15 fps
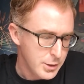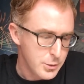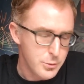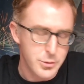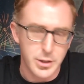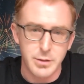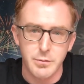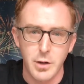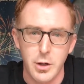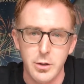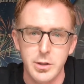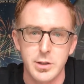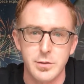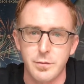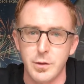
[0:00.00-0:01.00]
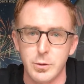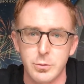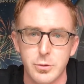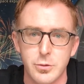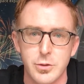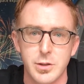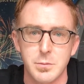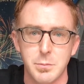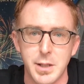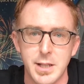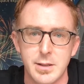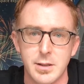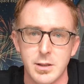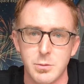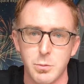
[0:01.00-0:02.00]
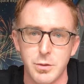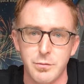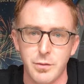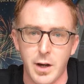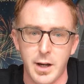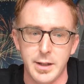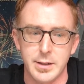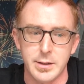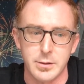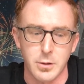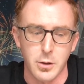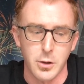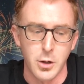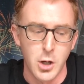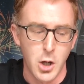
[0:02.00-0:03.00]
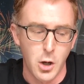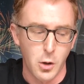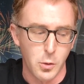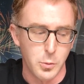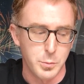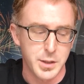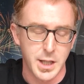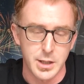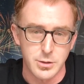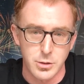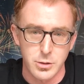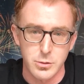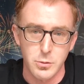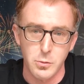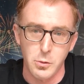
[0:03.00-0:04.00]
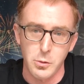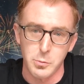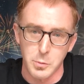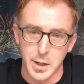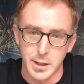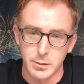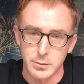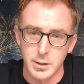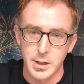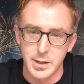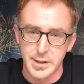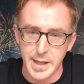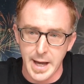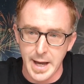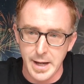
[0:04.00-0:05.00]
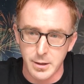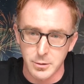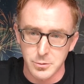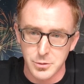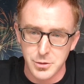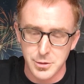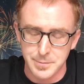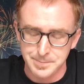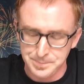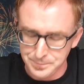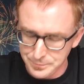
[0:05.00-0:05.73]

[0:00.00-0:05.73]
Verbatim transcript: using various filters and pieces we find in our home kitchen or around the house.